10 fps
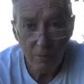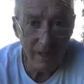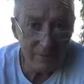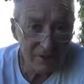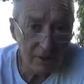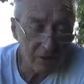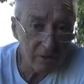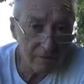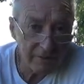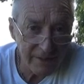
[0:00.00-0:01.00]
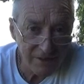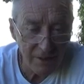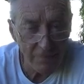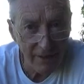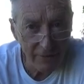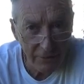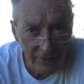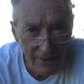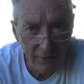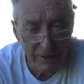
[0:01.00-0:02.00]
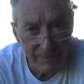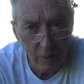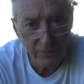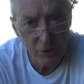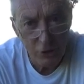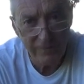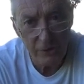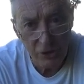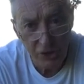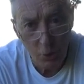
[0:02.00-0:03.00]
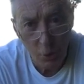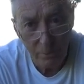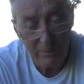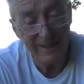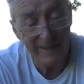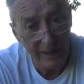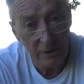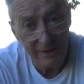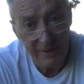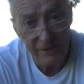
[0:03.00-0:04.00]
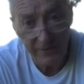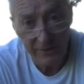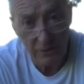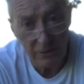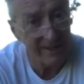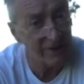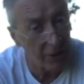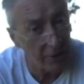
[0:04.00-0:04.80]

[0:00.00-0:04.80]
but I'm still convinced that my theory about the driven shoot being held in this field is